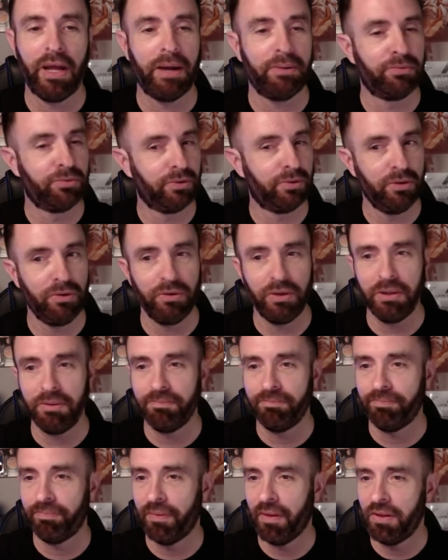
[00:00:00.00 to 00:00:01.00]
Absolutely.
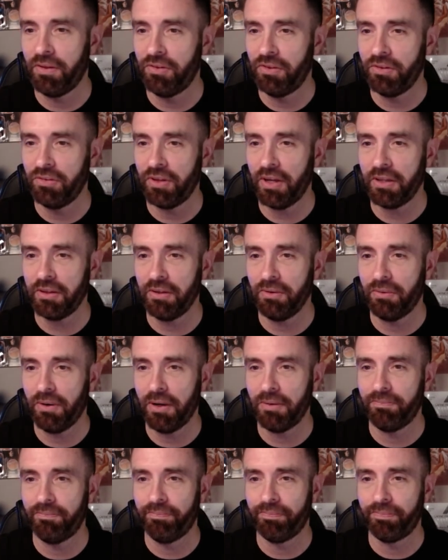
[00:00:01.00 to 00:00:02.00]
That is exactly why.